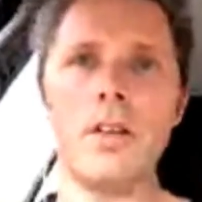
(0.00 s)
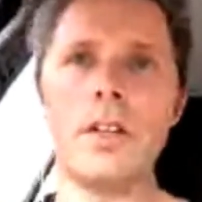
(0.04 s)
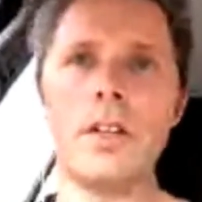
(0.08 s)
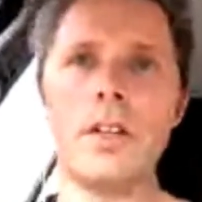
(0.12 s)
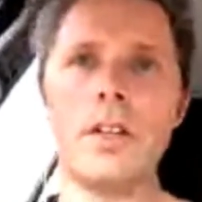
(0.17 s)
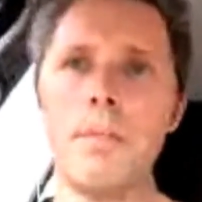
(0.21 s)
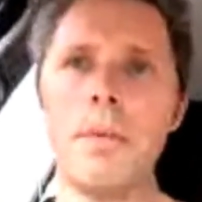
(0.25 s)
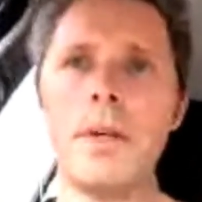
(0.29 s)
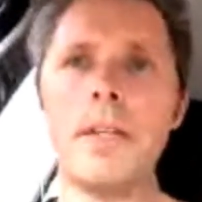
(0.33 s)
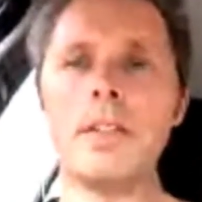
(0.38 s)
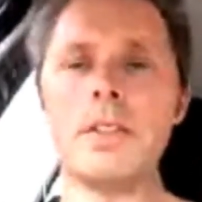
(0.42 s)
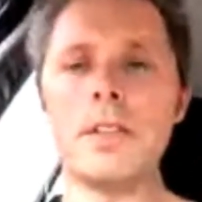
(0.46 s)
you know
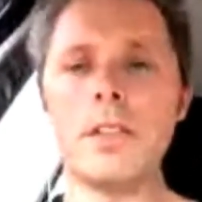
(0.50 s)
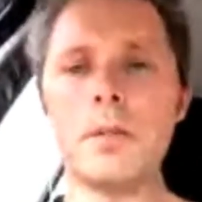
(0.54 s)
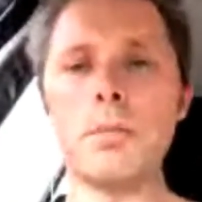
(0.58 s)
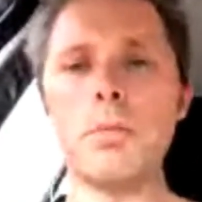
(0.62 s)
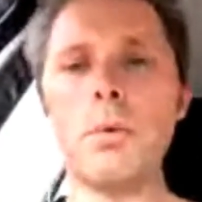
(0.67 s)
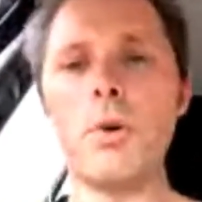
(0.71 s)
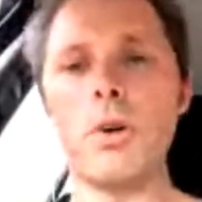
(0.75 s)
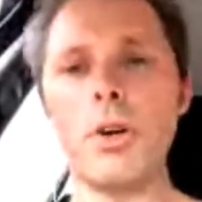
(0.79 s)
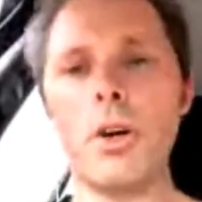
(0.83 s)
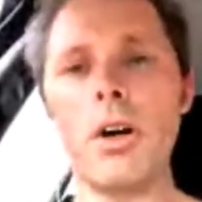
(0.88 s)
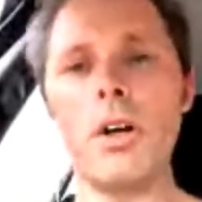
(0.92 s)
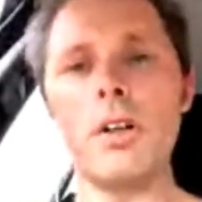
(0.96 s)
that means
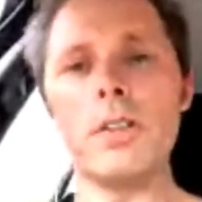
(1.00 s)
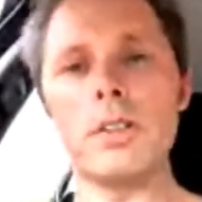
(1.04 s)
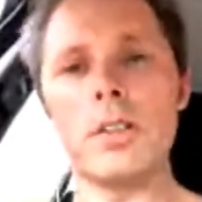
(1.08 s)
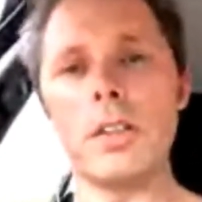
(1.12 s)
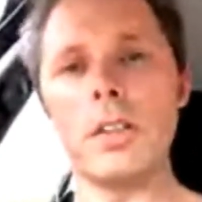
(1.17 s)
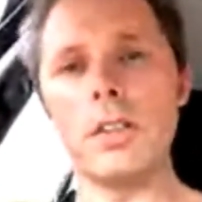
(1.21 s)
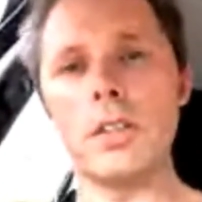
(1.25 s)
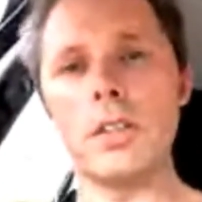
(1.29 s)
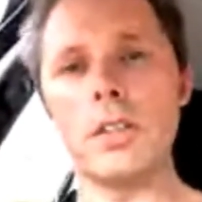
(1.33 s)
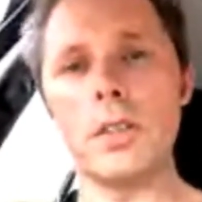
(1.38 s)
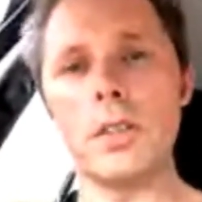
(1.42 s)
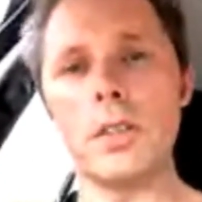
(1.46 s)
there's more
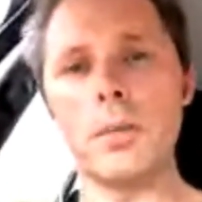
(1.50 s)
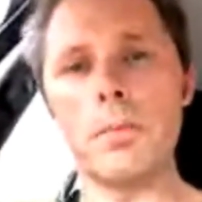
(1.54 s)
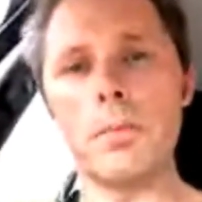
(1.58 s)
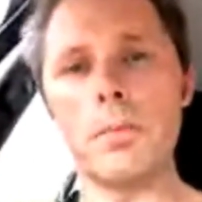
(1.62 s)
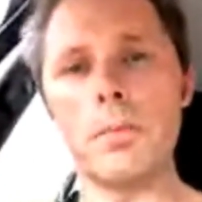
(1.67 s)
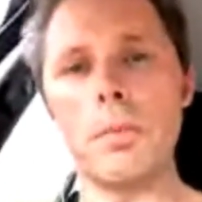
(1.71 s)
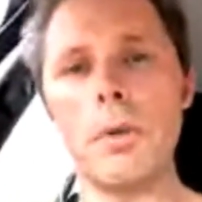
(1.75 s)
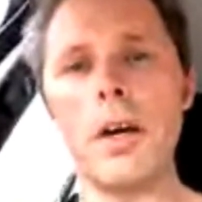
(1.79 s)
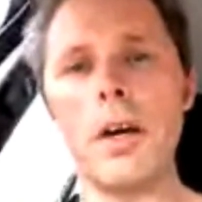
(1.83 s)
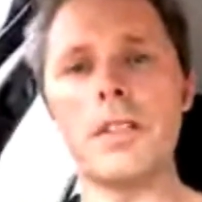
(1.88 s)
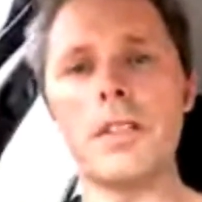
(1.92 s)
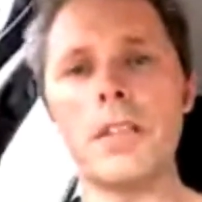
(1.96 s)
cost in the
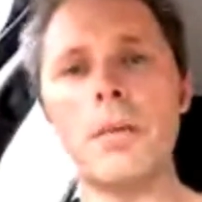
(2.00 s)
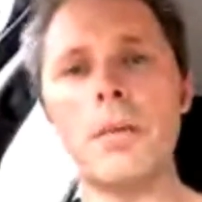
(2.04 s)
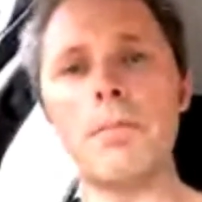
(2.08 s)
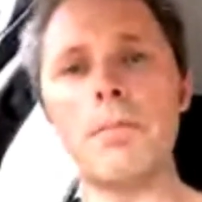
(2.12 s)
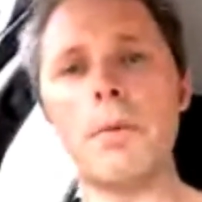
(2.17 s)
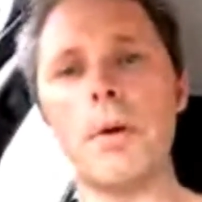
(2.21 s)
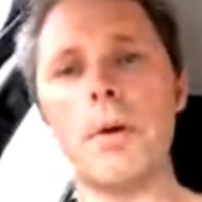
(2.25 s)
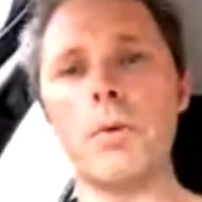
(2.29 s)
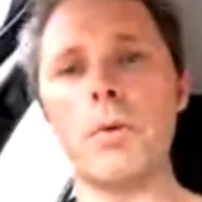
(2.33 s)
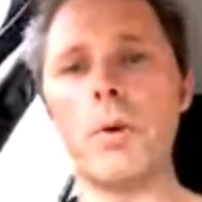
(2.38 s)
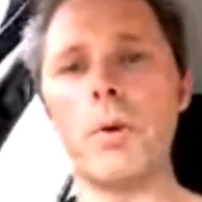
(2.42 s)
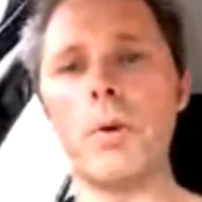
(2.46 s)
supply
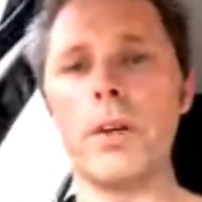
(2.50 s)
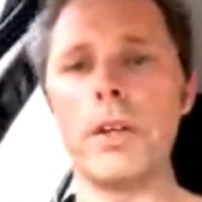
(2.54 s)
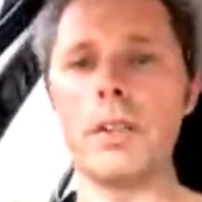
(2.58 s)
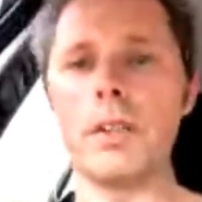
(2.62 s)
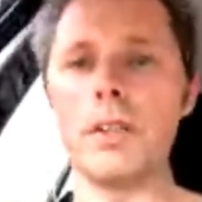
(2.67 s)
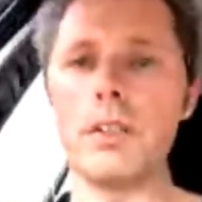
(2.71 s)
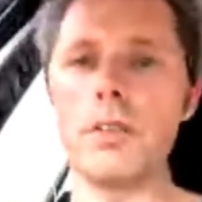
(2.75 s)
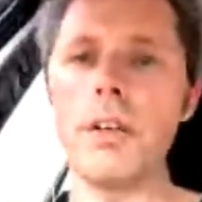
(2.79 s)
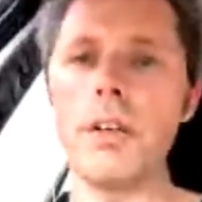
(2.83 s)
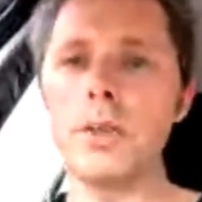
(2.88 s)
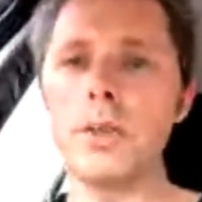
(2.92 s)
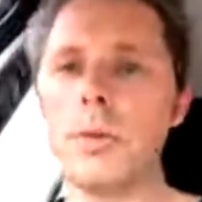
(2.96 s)
chain, but by
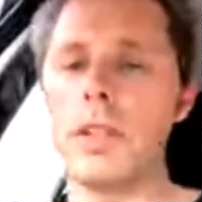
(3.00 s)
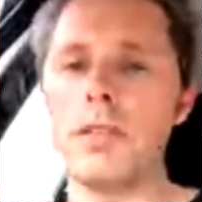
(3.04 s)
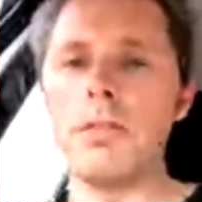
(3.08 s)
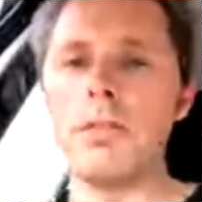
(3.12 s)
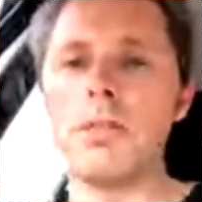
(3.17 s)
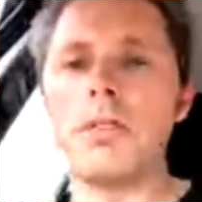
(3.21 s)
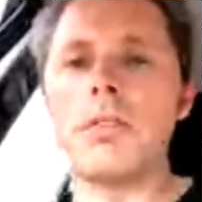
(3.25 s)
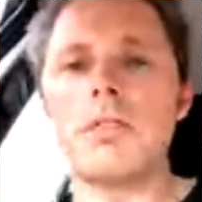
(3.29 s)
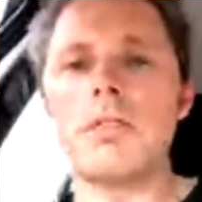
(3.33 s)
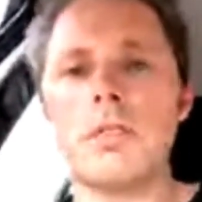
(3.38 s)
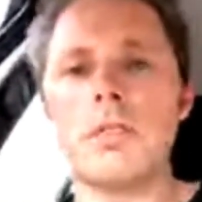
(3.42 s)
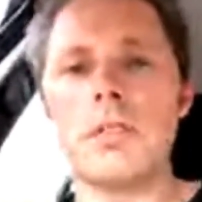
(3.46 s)
working
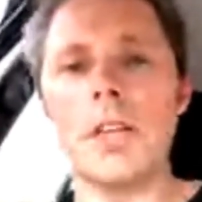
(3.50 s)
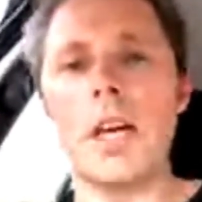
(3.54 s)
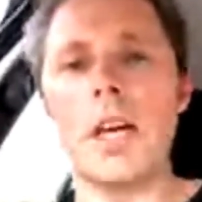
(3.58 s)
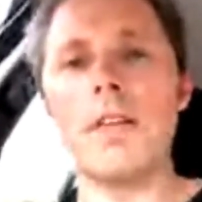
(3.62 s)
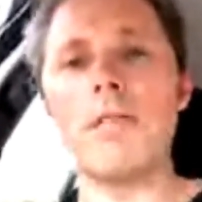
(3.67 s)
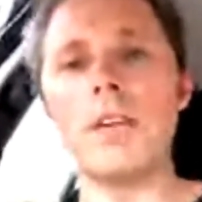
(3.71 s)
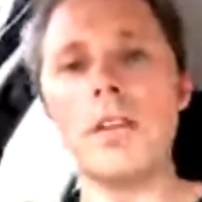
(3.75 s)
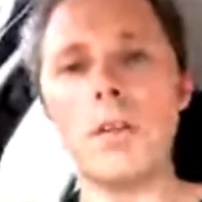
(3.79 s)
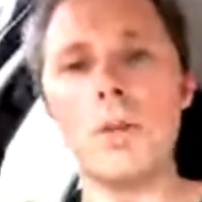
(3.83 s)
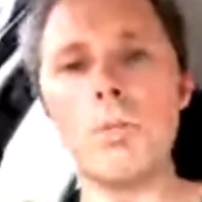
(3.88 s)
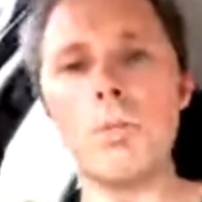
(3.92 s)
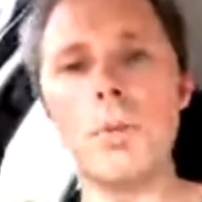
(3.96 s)
direct, we can
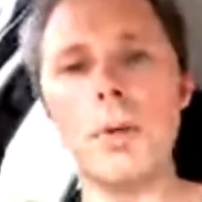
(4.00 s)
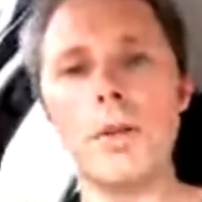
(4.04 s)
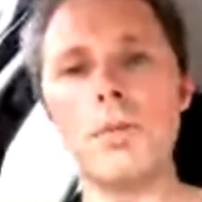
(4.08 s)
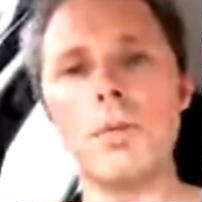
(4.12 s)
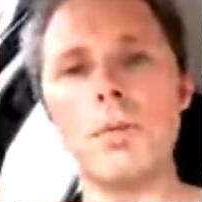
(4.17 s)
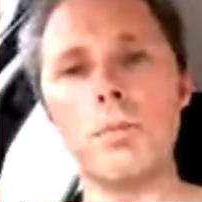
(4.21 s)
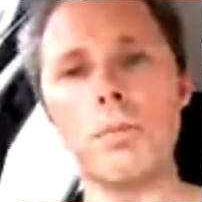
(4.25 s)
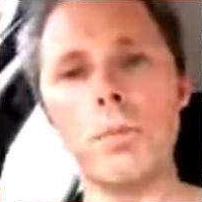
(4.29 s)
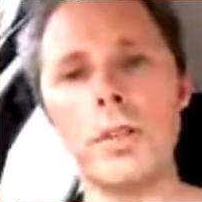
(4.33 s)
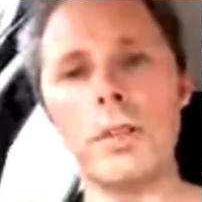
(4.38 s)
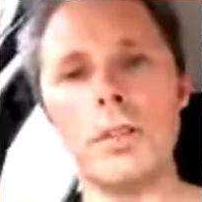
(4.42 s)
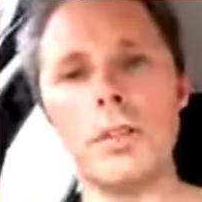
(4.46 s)
save a
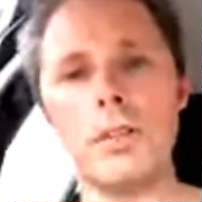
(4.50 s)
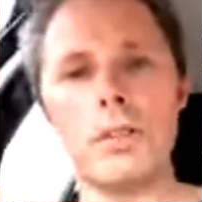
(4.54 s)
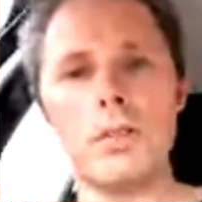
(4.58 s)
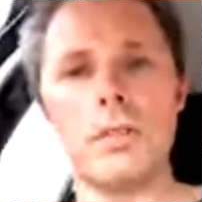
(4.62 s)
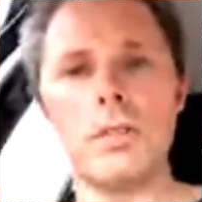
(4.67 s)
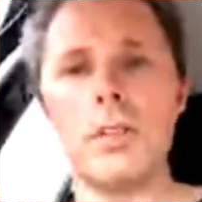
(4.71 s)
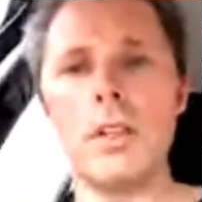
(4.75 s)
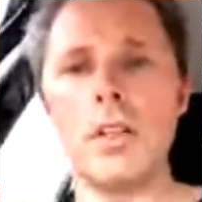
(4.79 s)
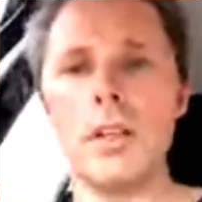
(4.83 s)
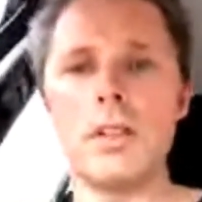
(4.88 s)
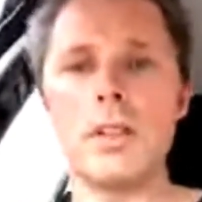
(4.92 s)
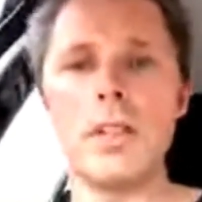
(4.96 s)
little bit
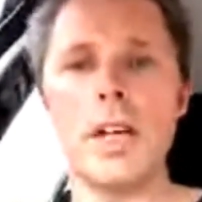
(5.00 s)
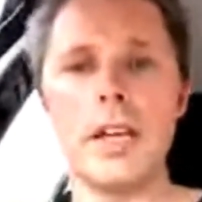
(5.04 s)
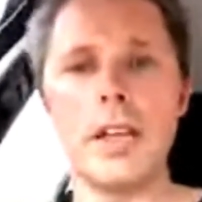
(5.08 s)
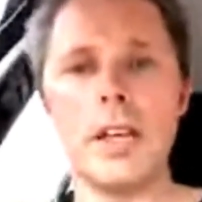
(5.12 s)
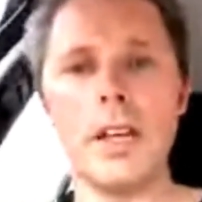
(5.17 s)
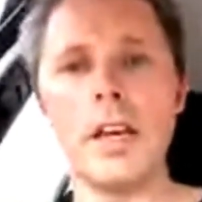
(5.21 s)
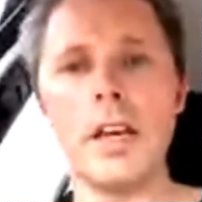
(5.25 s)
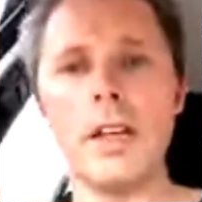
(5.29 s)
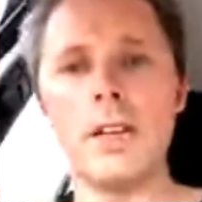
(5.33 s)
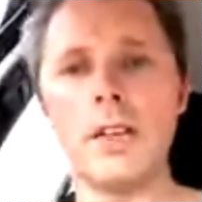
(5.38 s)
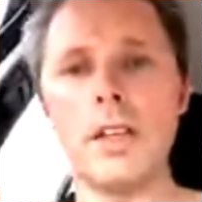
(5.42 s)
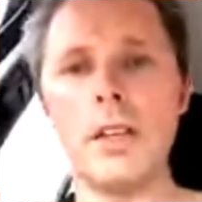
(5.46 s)
with you
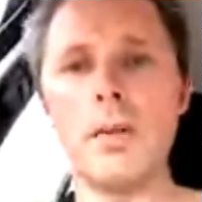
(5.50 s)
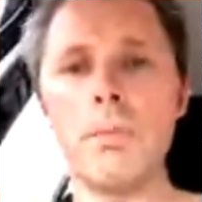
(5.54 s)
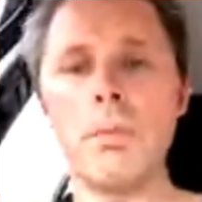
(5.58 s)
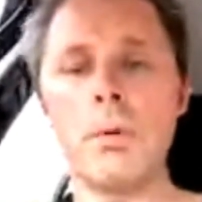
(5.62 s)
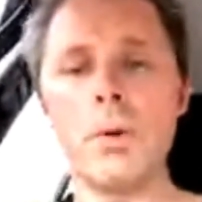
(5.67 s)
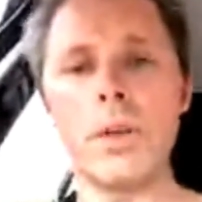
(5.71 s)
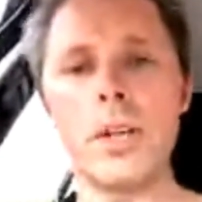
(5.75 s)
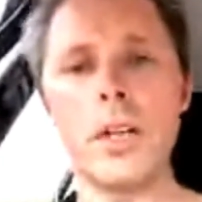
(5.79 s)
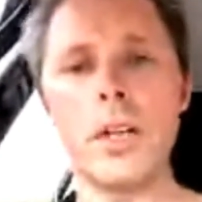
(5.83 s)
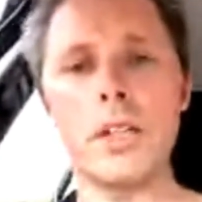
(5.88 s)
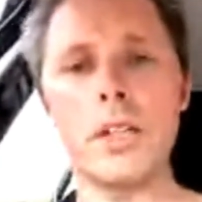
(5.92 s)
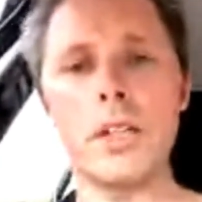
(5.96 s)
know taking
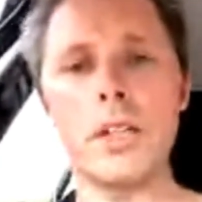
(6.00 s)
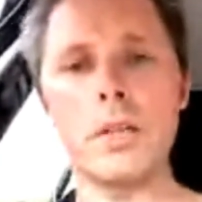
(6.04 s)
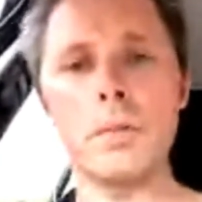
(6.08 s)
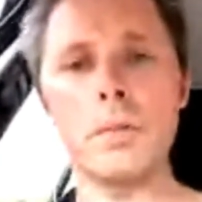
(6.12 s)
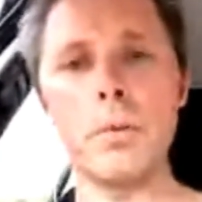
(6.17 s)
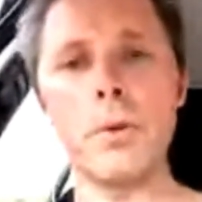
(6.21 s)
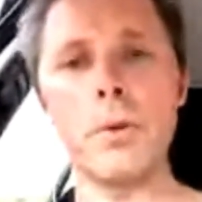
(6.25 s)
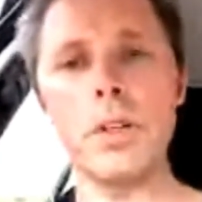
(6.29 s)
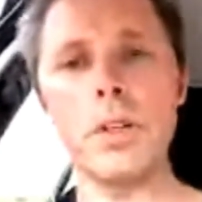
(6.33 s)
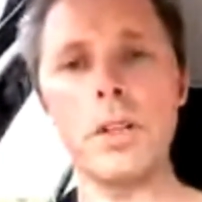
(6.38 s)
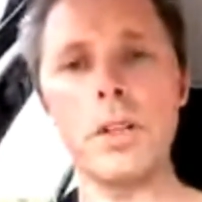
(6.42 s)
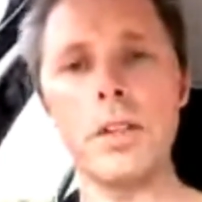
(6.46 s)
out the import
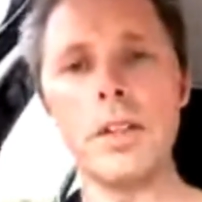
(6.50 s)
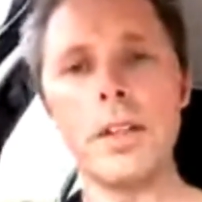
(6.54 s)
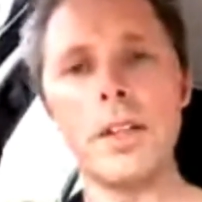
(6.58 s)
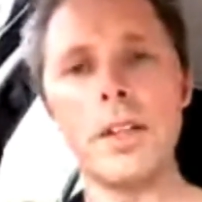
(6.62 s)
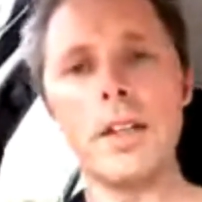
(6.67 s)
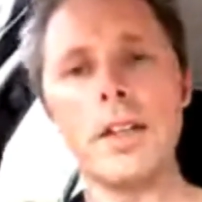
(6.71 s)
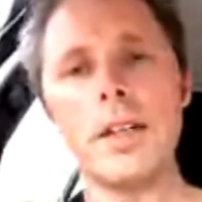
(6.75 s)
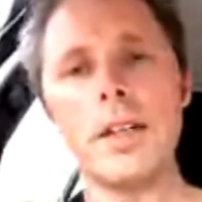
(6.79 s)
exporter.